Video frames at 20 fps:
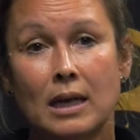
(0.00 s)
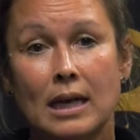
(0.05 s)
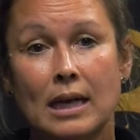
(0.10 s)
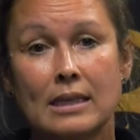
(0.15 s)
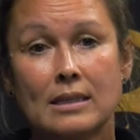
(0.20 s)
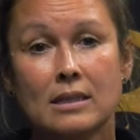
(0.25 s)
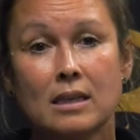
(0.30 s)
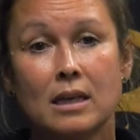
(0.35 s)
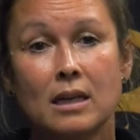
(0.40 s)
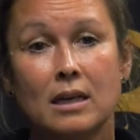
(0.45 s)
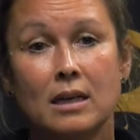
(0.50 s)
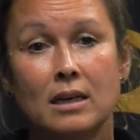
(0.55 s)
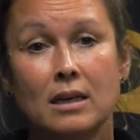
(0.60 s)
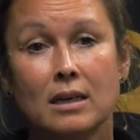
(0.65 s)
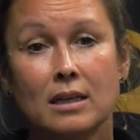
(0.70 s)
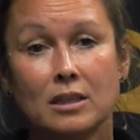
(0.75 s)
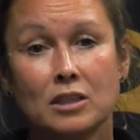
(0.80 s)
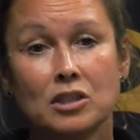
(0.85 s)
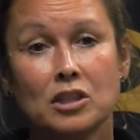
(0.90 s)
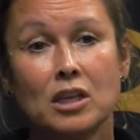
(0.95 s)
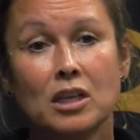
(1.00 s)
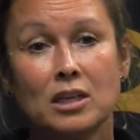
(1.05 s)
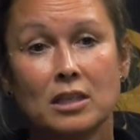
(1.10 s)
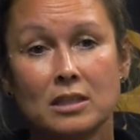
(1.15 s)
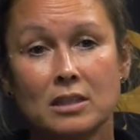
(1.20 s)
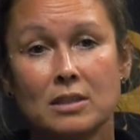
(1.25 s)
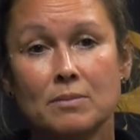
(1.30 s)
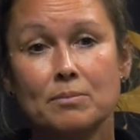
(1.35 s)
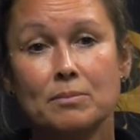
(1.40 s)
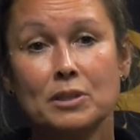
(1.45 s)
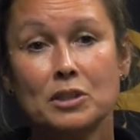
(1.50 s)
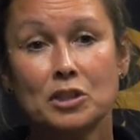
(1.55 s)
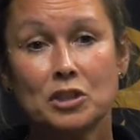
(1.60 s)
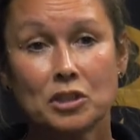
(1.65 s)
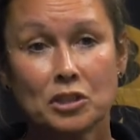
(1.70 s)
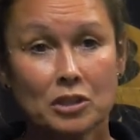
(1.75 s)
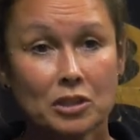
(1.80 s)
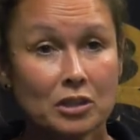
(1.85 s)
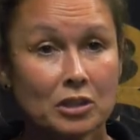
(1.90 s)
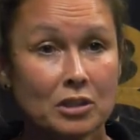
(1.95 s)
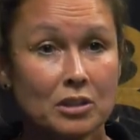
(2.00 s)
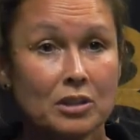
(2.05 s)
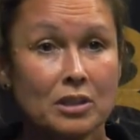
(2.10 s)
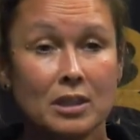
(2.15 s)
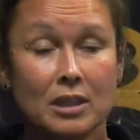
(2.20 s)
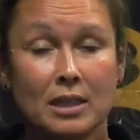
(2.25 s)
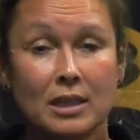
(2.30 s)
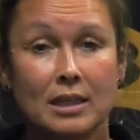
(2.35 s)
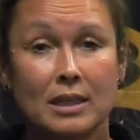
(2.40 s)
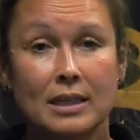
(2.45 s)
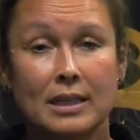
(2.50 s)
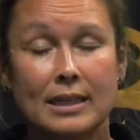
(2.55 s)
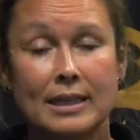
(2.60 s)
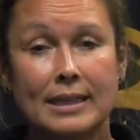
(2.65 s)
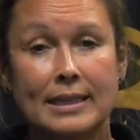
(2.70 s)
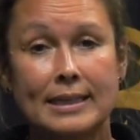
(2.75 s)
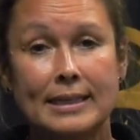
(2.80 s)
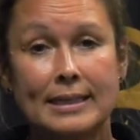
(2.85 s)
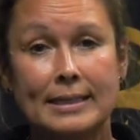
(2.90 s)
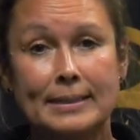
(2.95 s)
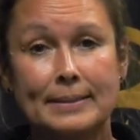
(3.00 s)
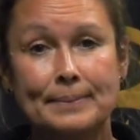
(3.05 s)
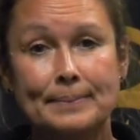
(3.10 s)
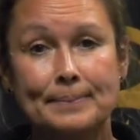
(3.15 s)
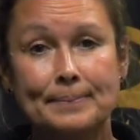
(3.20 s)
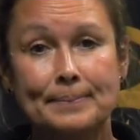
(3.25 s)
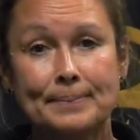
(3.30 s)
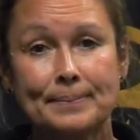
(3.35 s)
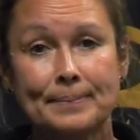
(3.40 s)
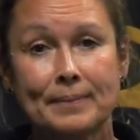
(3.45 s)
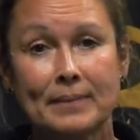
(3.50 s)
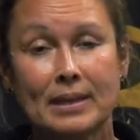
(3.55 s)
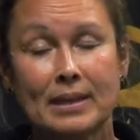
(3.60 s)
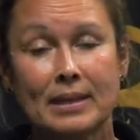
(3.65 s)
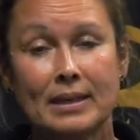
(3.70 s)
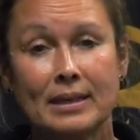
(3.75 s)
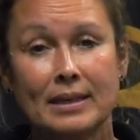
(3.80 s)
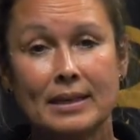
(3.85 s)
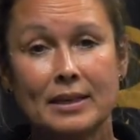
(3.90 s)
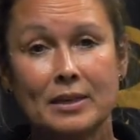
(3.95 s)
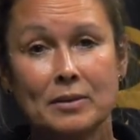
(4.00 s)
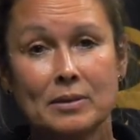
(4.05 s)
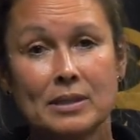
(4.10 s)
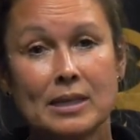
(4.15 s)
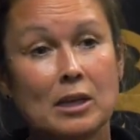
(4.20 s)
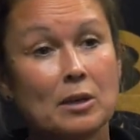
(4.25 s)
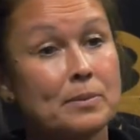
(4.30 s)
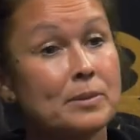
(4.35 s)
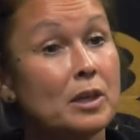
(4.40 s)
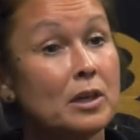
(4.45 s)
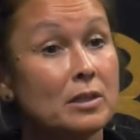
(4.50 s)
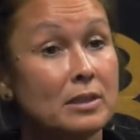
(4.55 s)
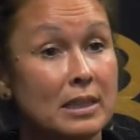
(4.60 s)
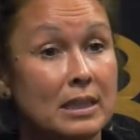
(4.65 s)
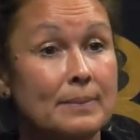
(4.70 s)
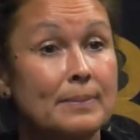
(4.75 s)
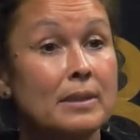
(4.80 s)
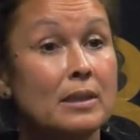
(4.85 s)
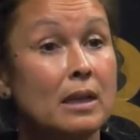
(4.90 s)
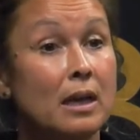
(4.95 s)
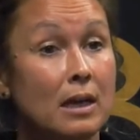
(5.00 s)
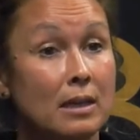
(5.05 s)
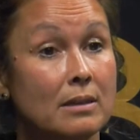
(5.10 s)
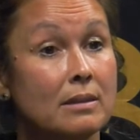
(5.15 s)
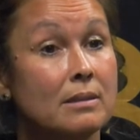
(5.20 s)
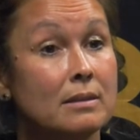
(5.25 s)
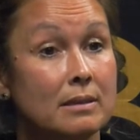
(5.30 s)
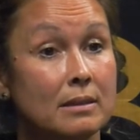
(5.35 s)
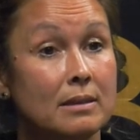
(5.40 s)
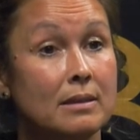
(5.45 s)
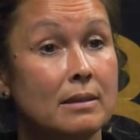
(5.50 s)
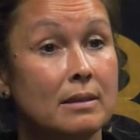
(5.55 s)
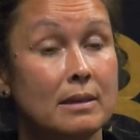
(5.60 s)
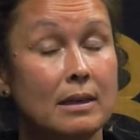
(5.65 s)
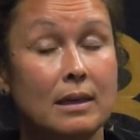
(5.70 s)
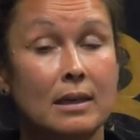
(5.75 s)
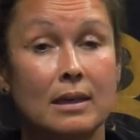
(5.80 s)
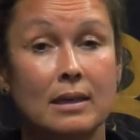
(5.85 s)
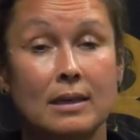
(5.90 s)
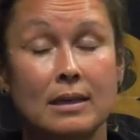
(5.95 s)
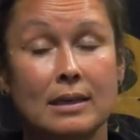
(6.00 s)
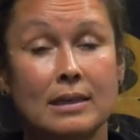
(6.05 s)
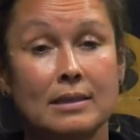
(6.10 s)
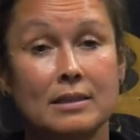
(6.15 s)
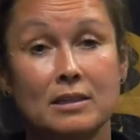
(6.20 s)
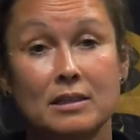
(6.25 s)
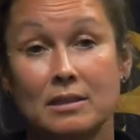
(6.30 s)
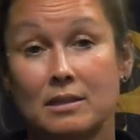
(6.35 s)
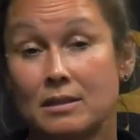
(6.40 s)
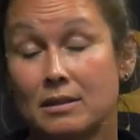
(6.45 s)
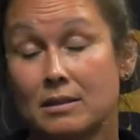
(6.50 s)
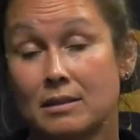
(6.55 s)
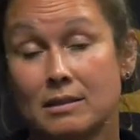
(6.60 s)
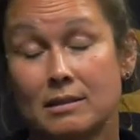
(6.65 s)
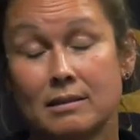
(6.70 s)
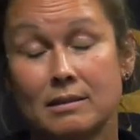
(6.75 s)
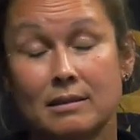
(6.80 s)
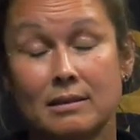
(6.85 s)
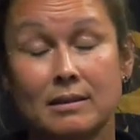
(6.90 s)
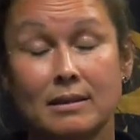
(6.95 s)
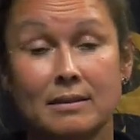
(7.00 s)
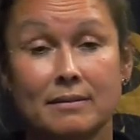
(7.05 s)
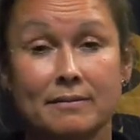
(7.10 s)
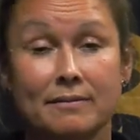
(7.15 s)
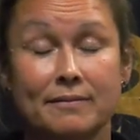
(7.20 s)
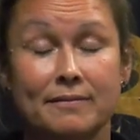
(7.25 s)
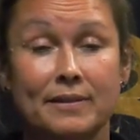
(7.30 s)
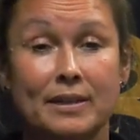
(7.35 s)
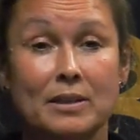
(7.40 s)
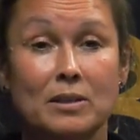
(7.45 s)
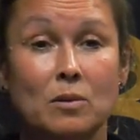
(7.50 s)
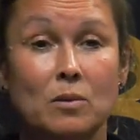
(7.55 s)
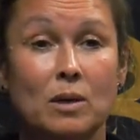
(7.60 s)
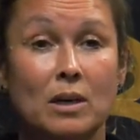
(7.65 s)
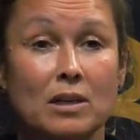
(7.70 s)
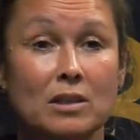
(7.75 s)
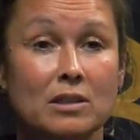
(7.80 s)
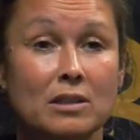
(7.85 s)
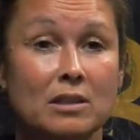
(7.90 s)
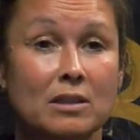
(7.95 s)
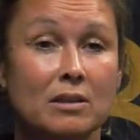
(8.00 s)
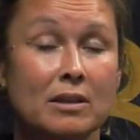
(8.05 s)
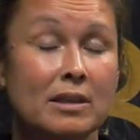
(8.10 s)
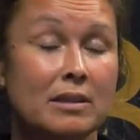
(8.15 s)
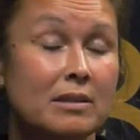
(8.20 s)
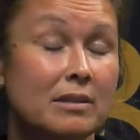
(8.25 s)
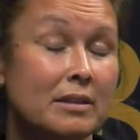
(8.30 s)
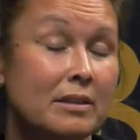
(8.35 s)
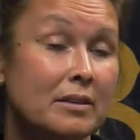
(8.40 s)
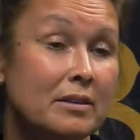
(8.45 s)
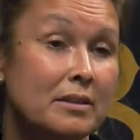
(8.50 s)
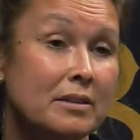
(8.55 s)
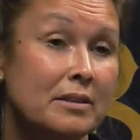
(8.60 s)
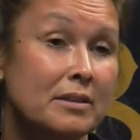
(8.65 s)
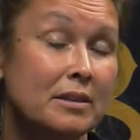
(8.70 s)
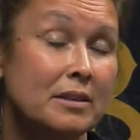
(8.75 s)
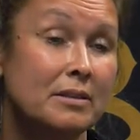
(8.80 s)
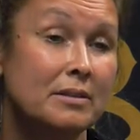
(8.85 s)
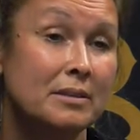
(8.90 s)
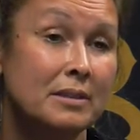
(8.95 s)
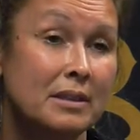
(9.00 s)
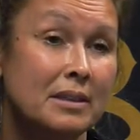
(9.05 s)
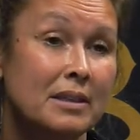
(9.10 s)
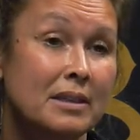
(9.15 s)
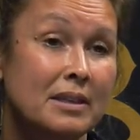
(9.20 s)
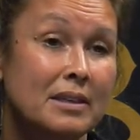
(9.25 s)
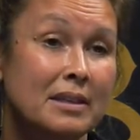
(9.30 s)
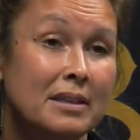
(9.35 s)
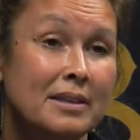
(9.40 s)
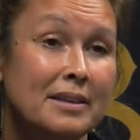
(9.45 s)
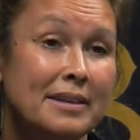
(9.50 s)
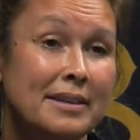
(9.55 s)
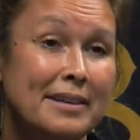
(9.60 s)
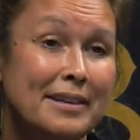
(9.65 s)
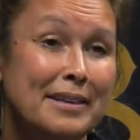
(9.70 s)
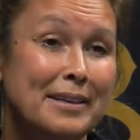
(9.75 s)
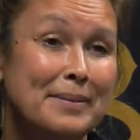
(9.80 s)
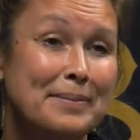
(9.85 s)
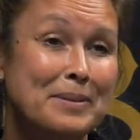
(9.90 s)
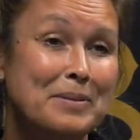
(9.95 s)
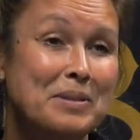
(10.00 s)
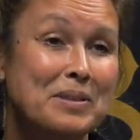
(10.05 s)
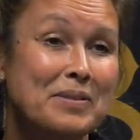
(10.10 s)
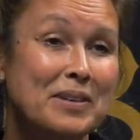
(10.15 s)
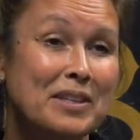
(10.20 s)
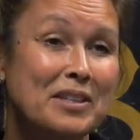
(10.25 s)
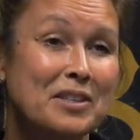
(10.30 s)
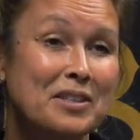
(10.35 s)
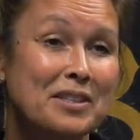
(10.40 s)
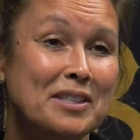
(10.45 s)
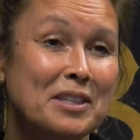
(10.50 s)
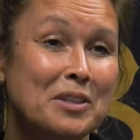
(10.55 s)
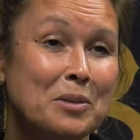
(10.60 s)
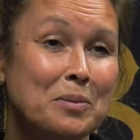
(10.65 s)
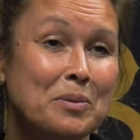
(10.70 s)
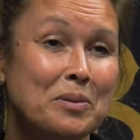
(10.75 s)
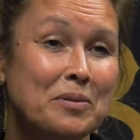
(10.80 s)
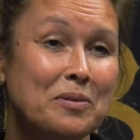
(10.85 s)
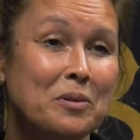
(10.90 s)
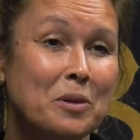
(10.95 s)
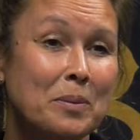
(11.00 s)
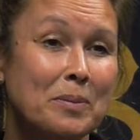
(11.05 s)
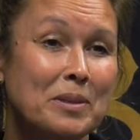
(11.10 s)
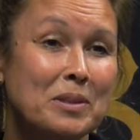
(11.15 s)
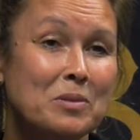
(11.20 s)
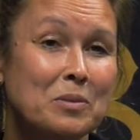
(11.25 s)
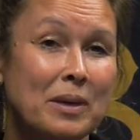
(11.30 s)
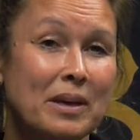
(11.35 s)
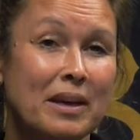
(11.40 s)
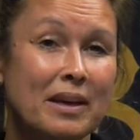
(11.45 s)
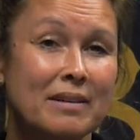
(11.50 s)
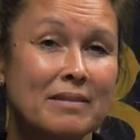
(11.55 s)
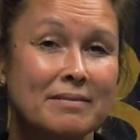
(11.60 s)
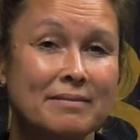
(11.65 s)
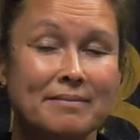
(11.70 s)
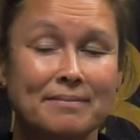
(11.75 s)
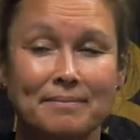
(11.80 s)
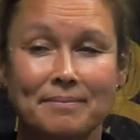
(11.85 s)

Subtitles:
as Kashana has matured, it's helped our team a lot. And she's just, fun to watch and our kill leader. So it was fun to see her perform this weekend.